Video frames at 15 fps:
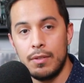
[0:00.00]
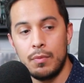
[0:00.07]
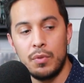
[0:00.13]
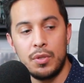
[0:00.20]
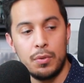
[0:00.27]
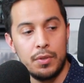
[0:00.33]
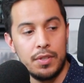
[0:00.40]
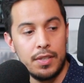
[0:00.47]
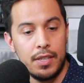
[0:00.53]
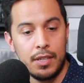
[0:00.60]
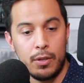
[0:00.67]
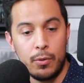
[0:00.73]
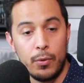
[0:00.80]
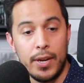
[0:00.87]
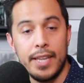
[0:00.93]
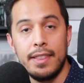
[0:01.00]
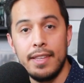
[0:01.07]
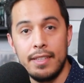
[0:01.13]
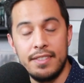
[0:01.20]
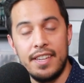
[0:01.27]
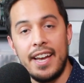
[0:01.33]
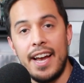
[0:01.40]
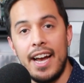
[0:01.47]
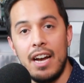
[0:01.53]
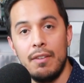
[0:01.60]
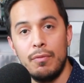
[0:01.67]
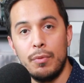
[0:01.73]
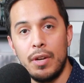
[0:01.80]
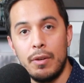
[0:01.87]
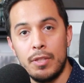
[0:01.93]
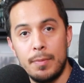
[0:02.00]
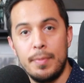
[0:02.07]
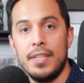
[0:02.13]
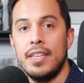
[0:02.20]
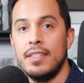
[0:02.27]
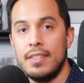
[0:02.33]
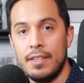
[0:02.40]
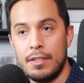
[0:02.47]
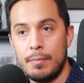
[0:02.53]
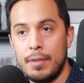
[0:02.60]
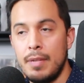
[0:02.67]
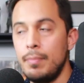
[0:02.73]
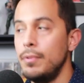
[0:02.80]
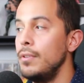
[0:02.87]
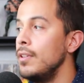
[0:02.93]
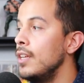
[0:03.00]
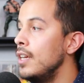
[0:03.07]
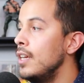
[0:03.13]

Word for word: which was a great thing to have when I was speaking to other people.